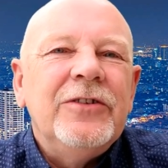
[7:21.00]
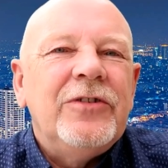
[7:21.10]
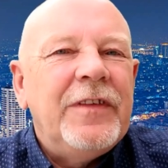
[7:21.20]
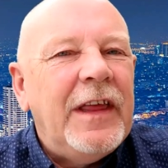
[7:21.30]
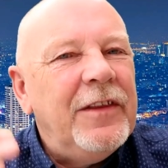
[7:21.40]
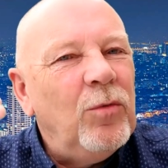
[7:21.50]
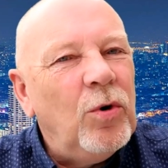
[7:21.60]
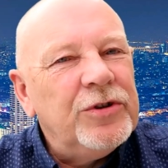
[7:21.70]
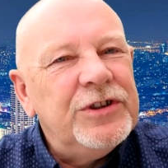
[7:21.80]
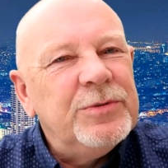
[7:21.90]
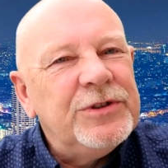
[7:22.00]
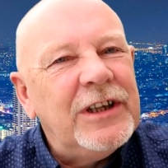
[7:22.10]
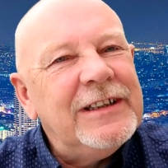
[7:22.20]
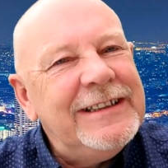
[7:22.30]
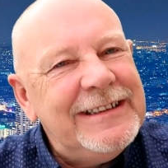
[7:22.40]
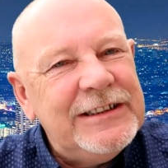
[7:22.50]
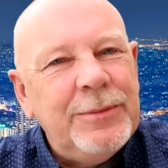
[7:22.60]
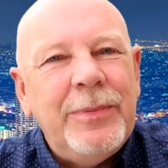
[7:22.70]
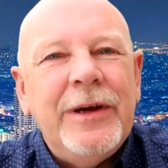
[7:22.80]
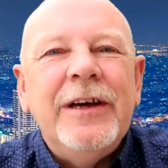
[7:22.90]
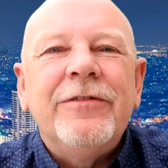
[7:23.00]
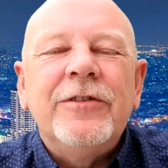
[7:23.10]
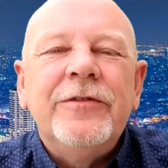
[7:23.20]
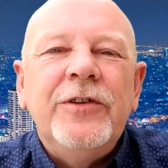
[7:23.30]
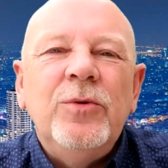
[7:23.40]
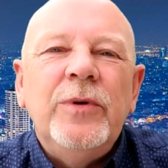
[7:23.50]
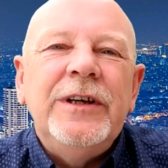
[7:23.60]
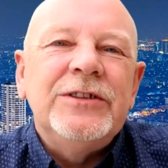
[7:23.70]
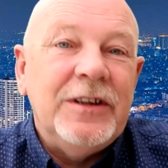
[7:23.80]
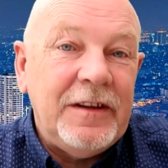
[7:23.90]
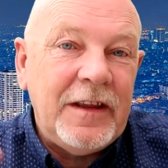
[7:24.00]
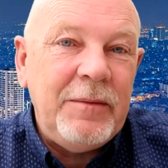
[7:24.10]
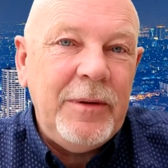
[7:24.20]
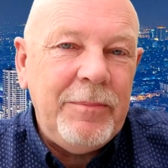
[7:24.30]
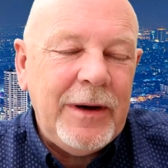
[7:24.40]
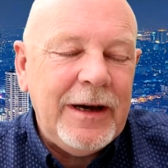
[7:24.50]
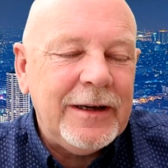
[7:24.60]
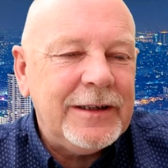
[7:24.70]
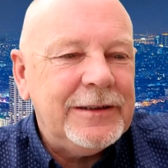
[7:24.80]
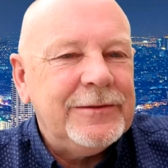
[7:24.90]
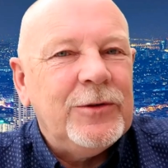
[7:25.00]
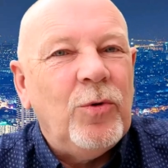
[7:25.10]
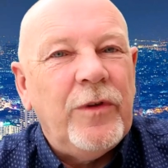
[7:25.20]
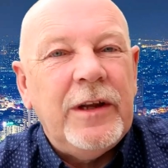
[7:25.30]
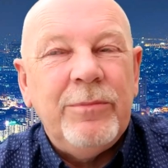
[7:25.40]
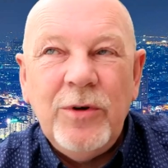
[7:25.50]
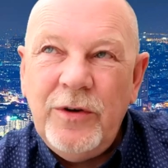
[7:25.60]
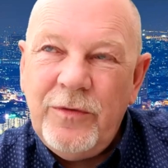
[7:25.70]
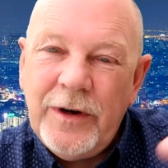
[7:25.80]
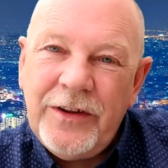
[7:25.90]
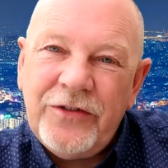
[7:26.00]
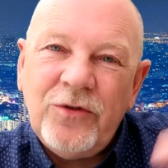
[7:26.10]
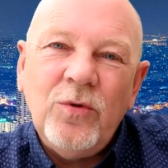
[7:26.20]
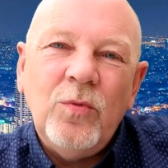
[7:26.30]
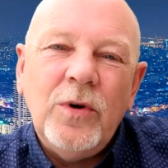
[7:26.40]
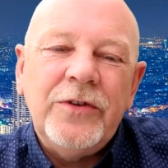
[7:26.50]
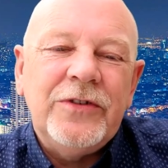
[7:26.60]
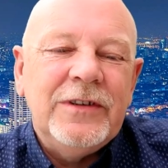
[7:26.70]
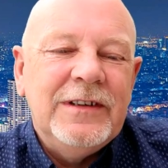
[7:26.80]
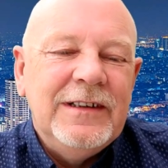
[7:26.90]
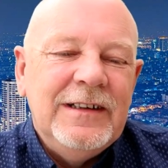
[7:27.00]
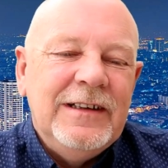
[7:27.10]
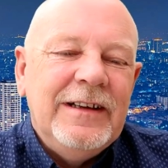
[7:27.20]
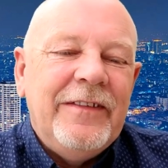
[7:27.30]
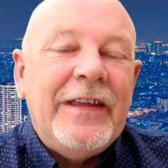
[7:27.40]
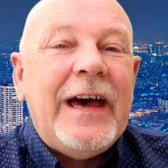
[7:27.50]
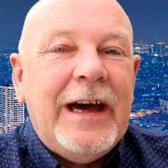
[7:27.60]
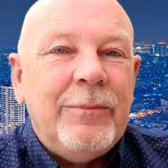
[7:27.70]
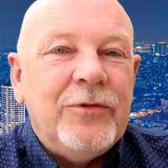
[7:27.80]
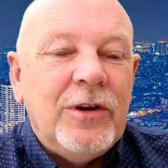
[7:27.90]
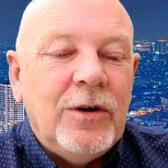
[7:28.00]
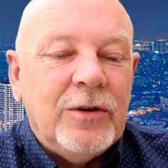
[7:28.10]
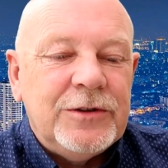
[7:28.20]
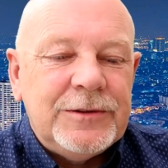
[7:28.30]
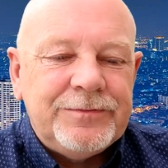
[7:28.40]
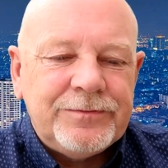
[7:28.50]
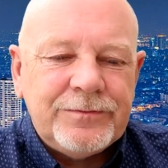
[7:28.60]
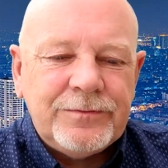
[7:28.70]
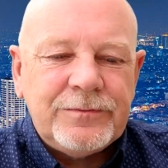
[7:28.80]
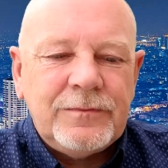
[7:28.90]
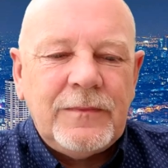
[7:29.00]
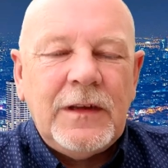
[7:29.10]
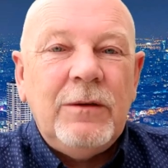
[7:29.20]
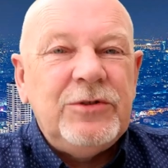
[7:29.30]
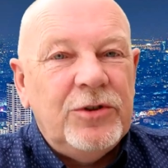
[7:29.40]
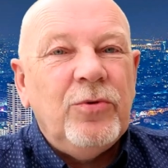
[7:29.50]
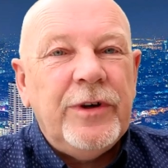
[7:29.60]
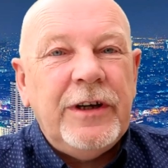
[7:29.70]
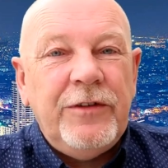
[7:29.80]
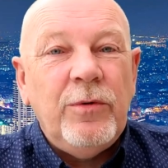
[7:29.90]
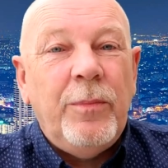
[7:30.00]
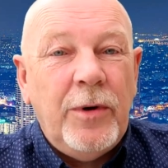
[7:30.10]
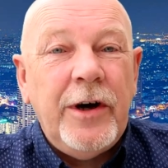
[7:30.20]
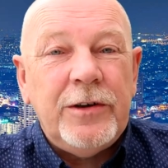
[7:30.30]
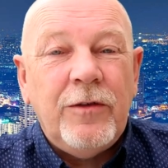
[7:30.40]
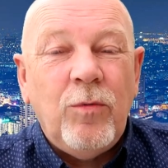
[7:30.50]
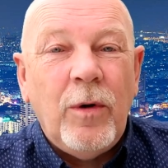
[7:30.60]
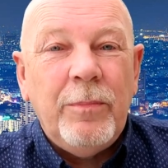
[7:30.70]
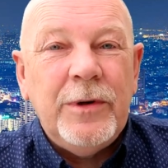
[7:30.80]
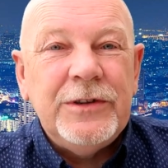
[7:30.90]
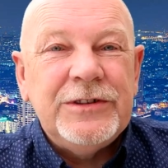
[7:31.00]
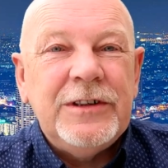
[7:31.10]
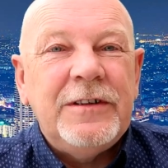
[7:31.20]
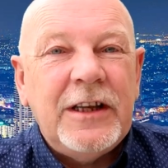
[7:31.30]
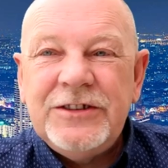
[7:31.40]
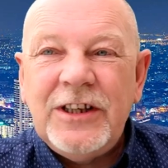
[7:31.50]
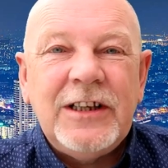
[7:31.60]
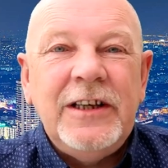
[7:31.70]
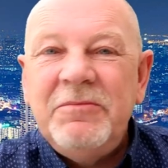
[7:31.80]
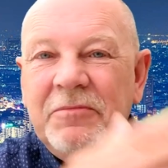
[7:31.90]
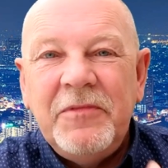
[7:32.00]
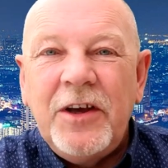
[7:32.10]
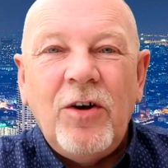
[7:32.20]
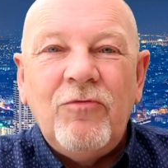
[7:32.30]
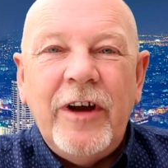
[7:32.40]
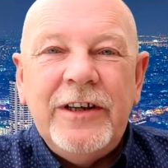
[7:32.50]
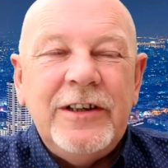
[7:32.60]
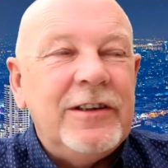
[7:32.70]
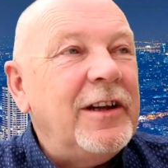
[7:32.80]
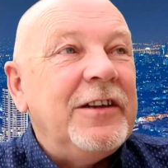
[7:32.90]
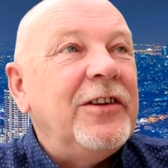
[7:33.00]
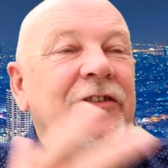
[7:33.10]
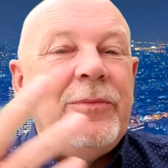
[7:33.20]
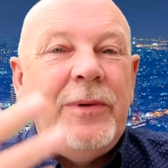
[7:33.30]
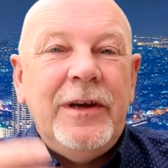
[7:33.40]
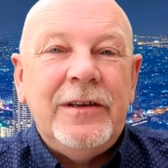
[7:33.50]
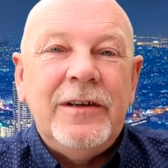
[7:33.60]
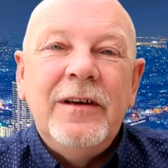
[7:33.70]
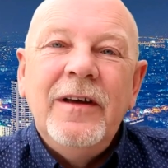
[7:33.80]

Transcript: So then the watches would suddenly disappear for a few weeks and they'd be back. Or they'd move where the store was. That happened a lot. It was annoying if you were buying off one person and then suddenly they got raided and they disappeared.